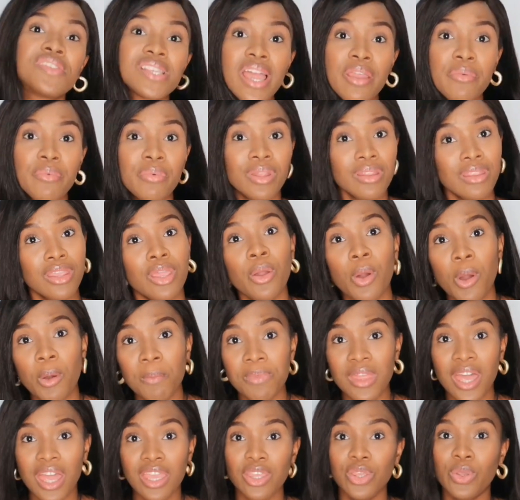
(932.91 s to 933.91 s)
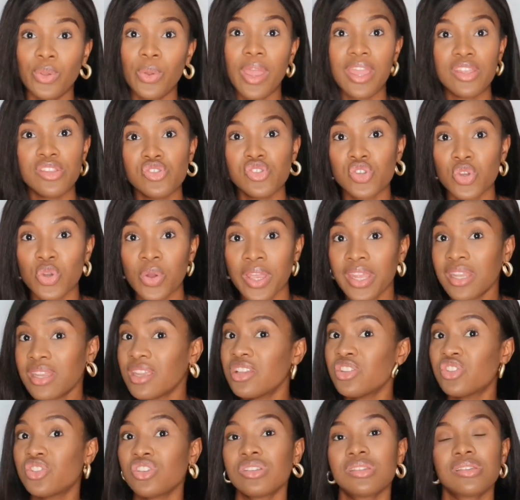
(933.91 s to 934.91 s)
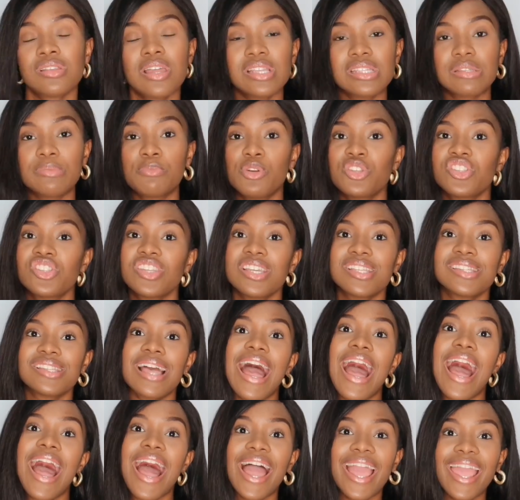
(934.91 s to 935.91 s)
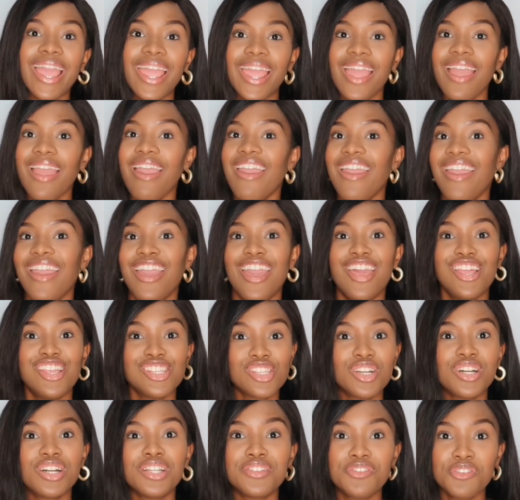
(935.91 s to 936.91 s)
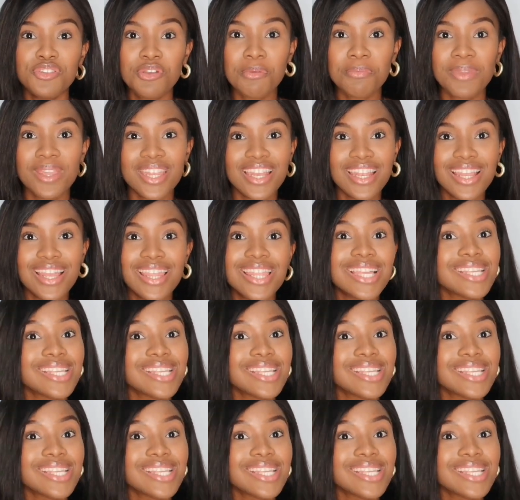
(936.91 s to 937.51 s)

I really hope that you enjoyed it just as much as I enjoy filming it.